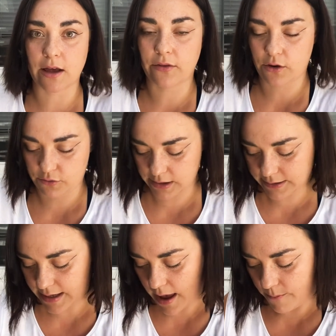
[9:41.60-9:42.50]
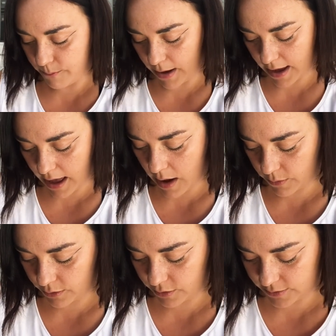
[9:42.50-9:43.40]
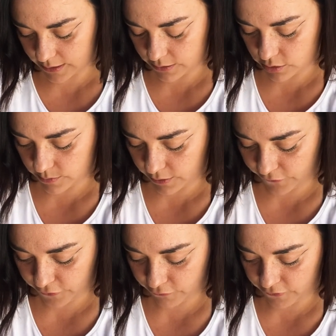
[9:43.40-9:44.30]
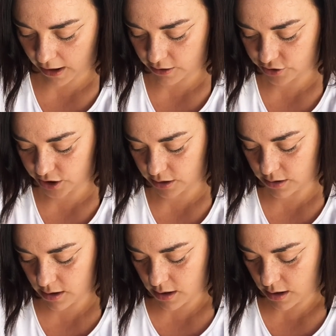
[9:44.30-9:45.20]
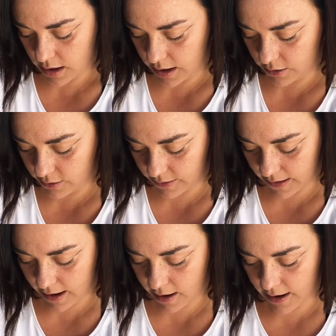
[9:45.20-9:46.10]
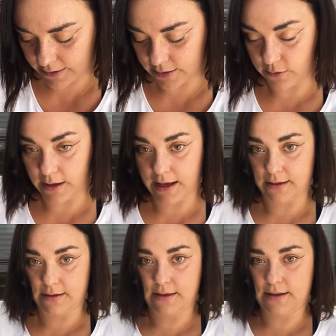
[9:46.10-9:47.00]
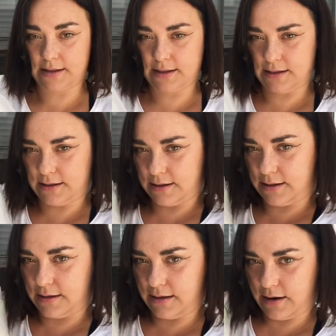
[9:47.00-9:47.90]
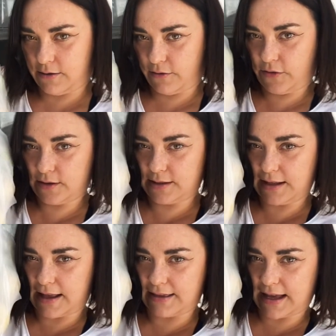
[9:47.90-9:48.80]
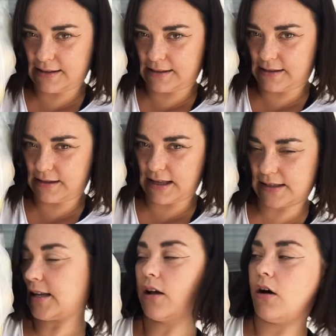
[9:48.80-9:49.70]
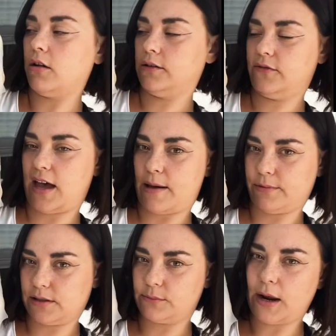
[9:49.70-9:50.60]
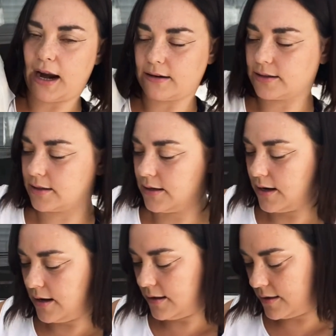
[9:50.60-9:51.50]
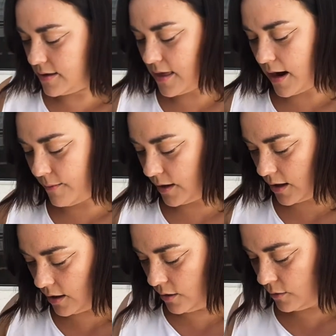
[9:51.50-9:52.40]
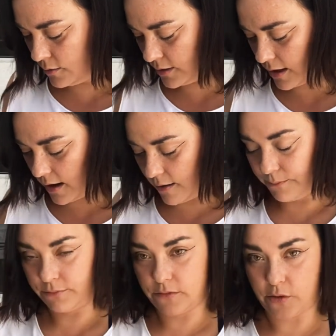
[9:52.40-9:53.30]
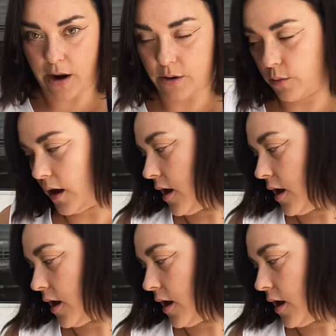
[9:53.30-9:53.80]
the greens, but I will use a little bit of fruit for energy here and there. And so like this is, I don't know if you can see that, that's like all of the apples and pears that I'm gonna use throughout a week.